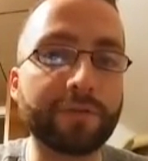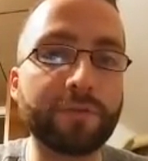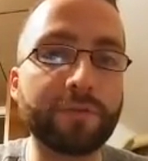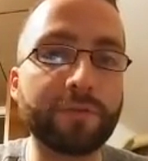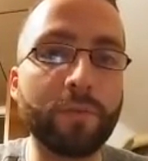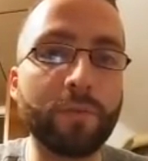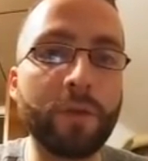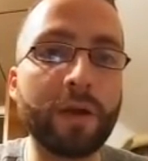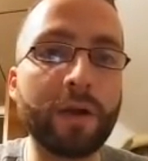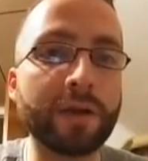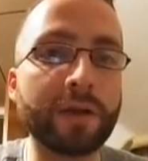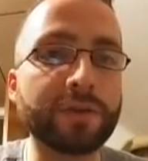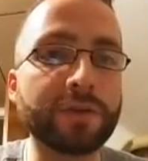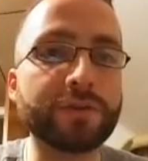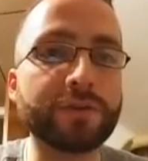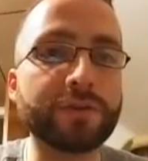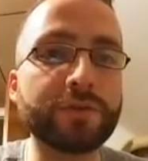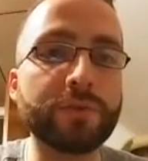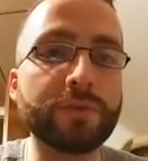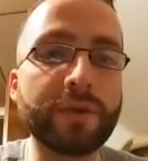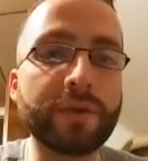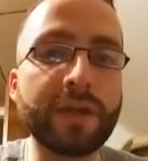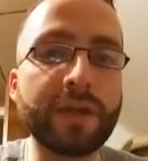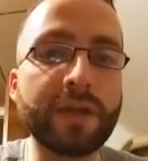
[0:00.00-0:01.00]
1
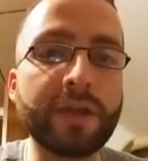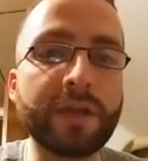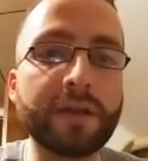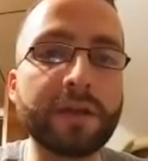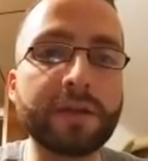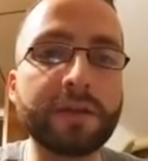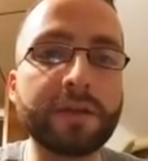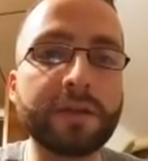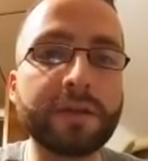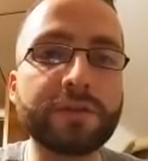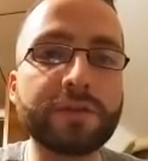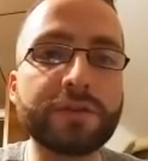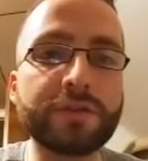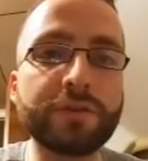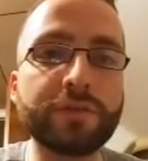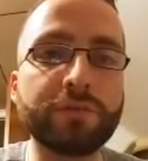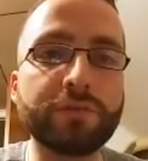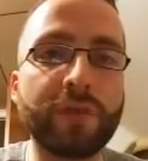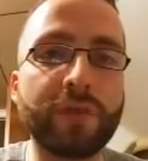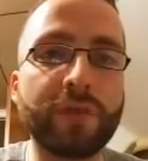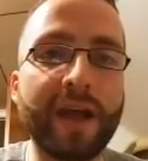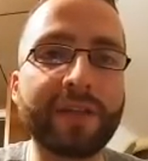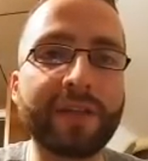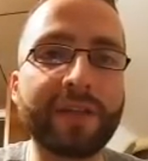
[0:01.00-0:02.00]
Tweak, 2
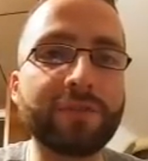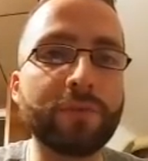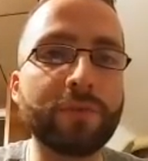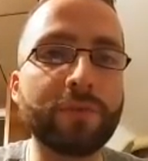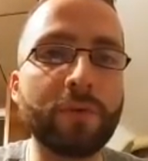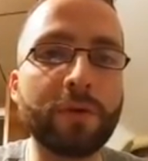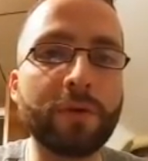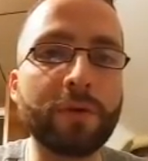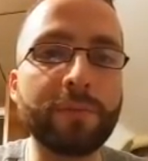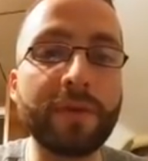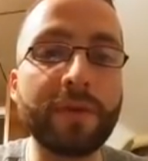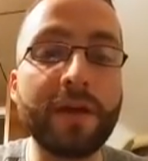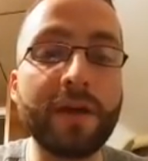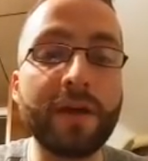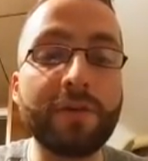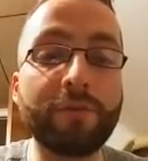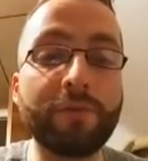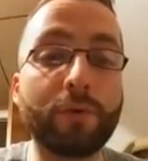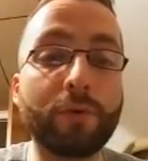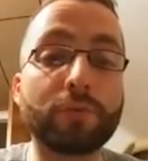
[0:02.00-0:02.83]
Rat Swarm, 4